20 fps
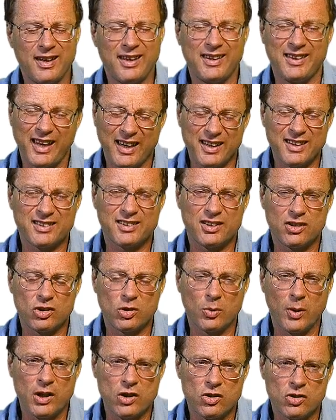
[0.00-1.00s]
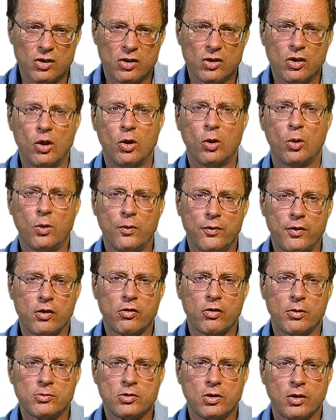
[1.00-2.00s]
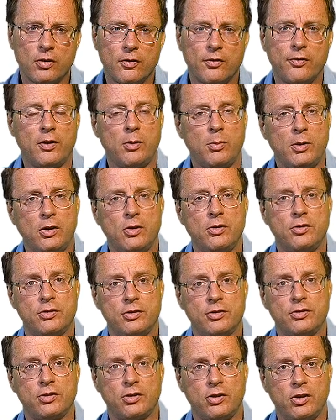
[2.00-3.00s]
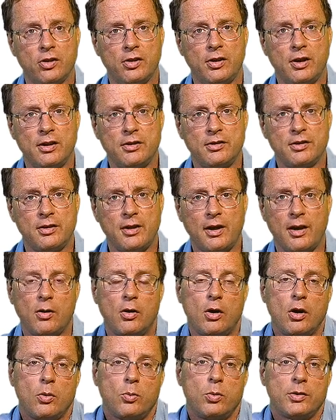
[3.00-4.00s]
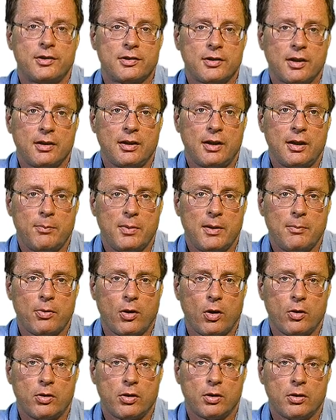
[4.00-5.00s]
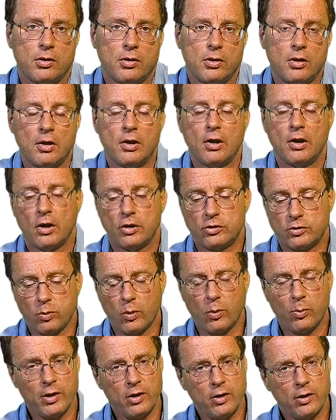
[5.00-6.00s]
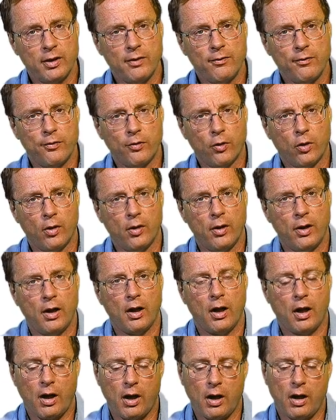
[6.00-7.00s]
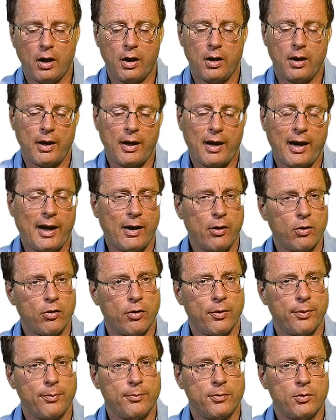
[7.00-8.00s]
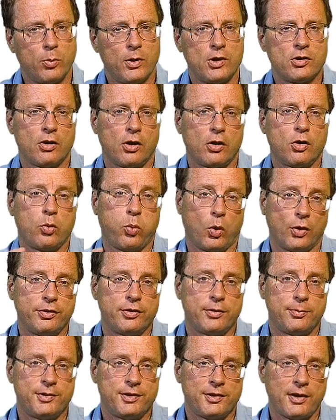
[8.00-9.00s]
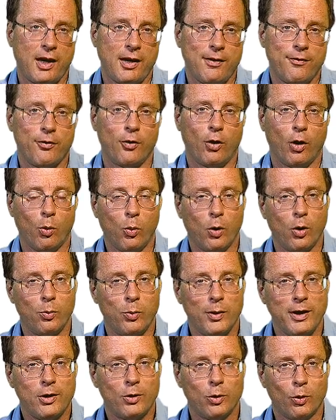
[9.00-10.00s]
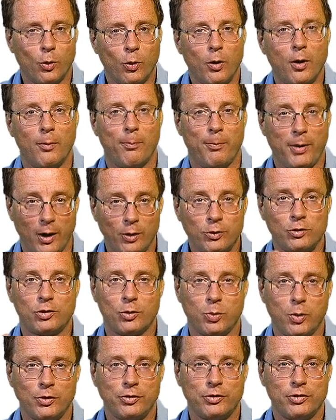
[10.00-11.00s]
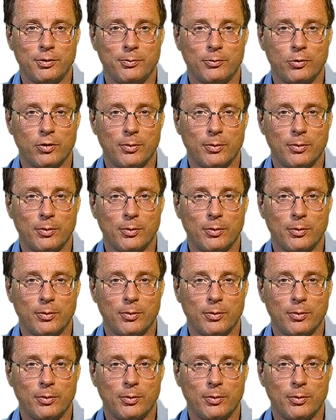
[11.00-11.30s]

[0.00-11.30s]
In that situation, all of the cryptography we use to secure the internet would suddenly be broken. So what we're looking for are algorithms which are quantum safe, or what we call post-quantum